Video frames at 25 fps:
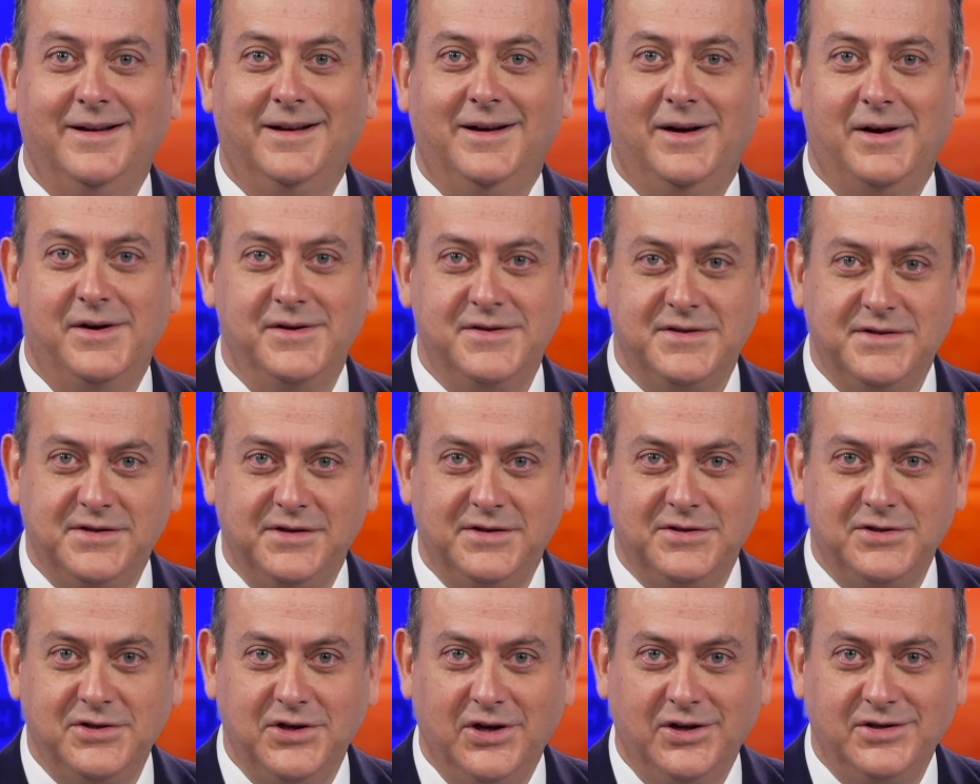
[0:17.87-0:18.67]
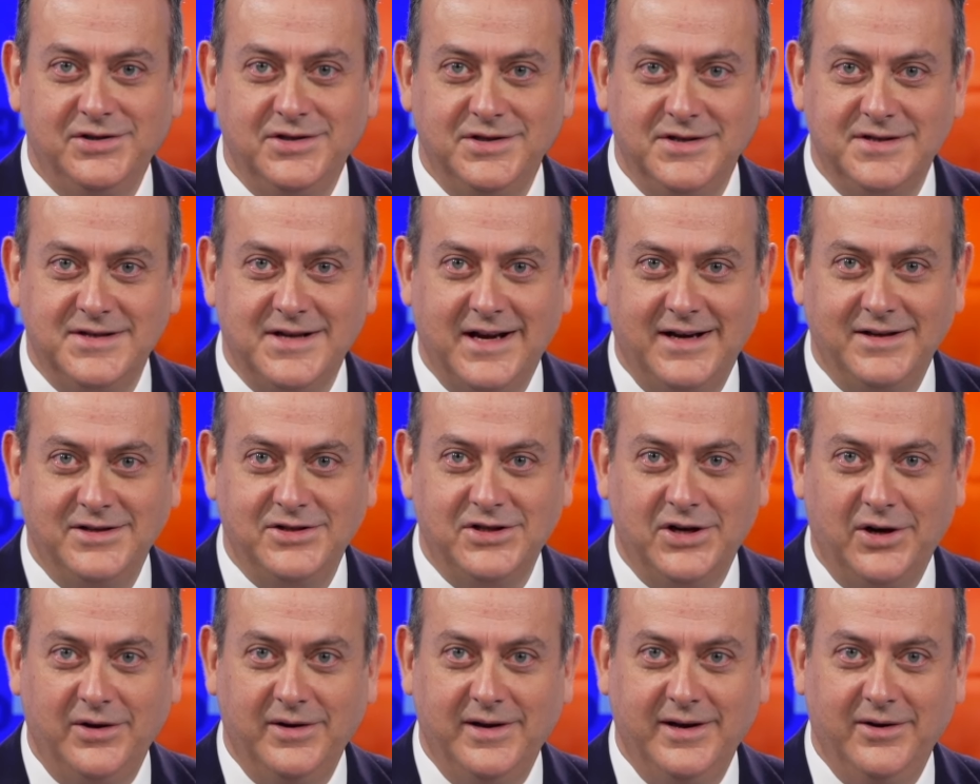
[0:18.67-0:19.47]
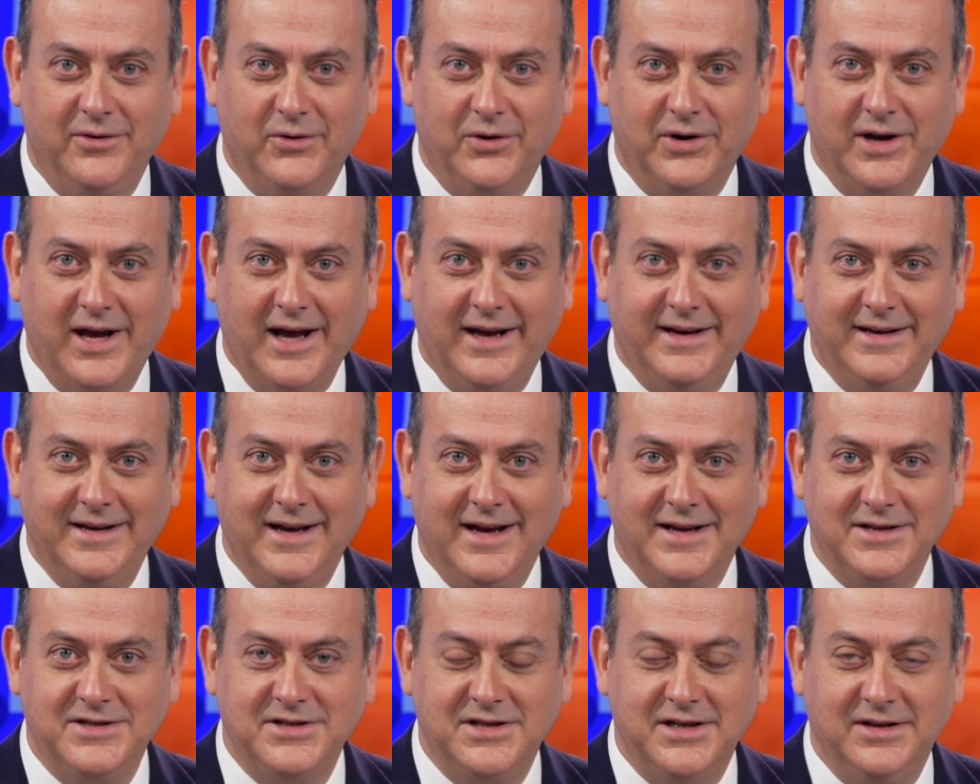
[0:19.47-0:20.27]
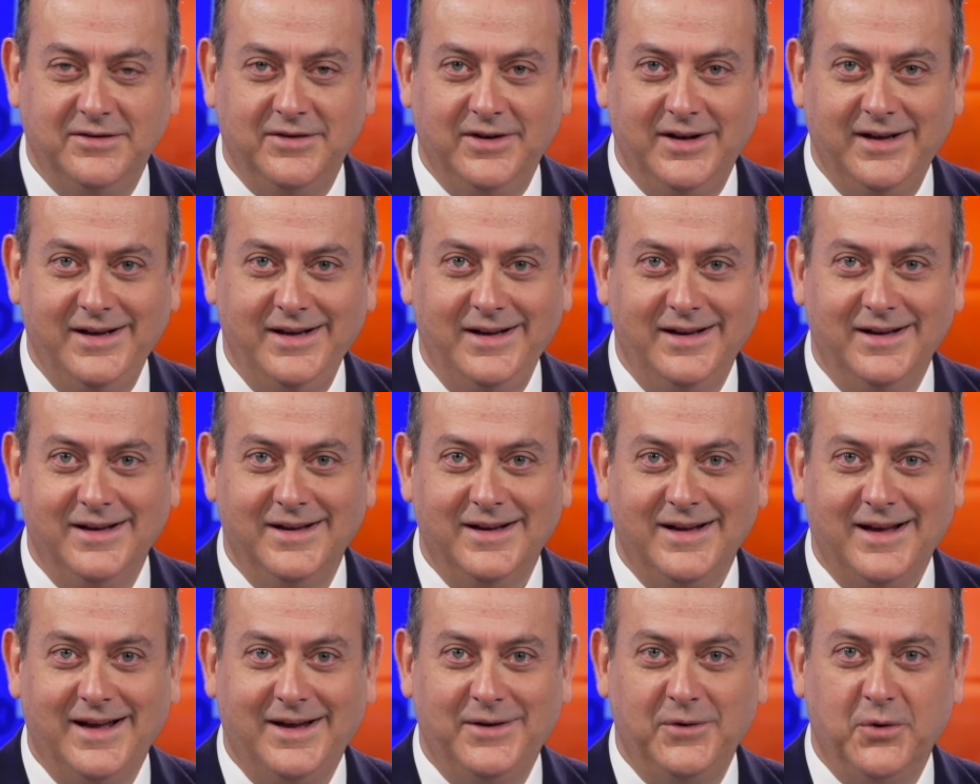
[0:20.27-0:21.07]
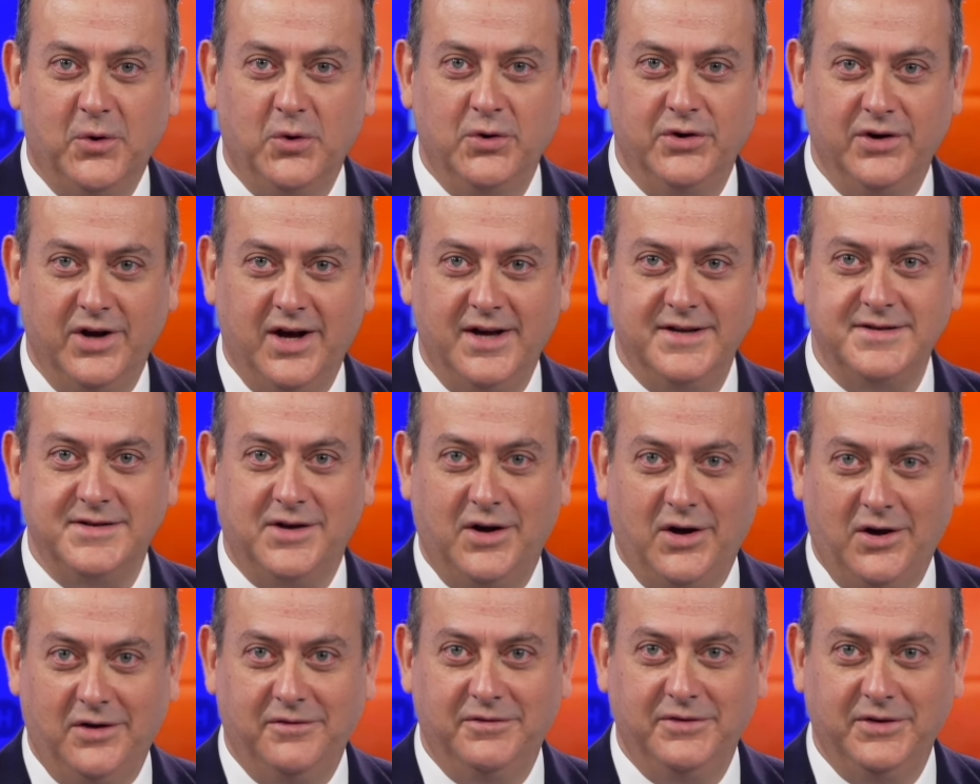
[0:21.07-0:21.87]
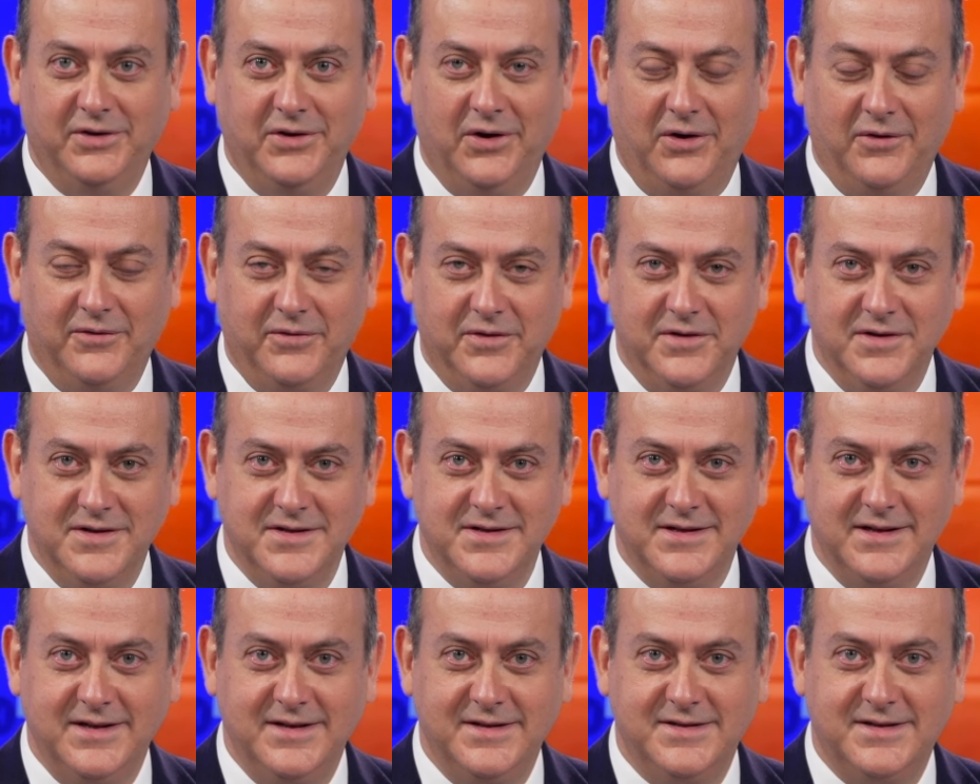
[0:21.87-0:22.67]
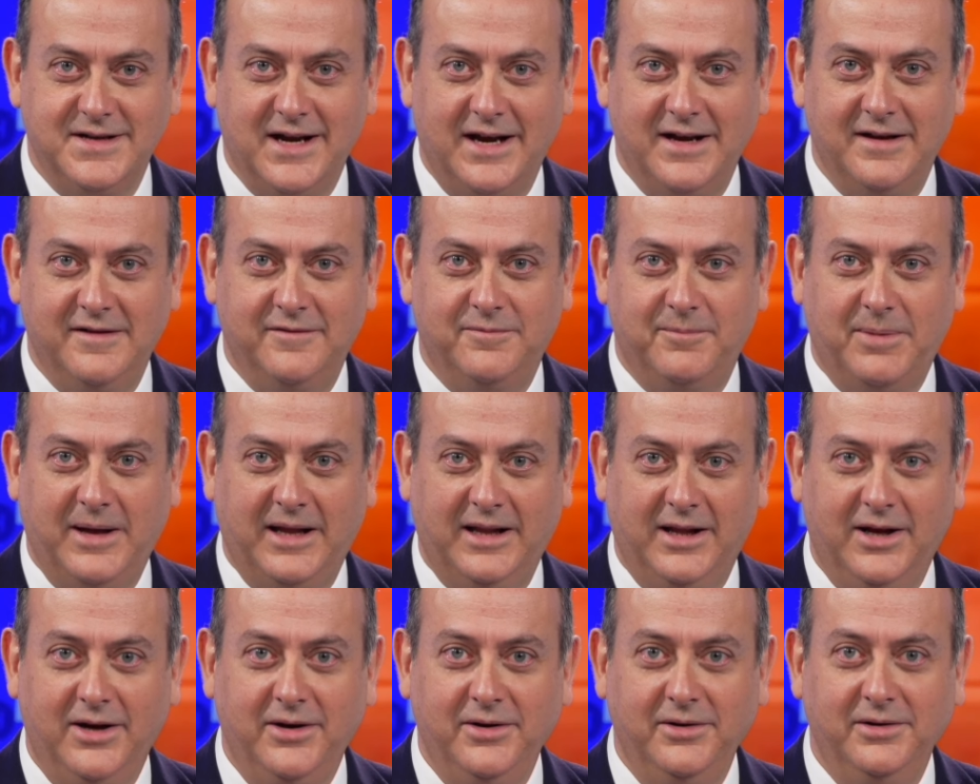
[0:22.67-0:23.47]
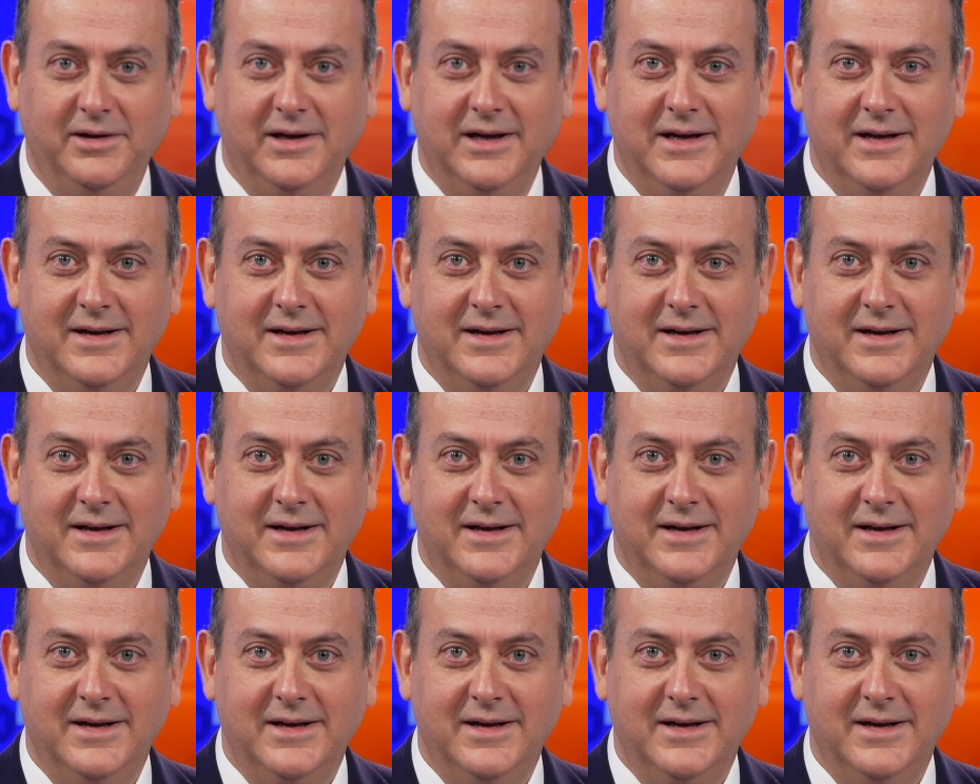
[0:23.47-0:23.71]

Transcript: Host of the Church and State show here on ADH TV and organiser of the conference is Dave Pellowe.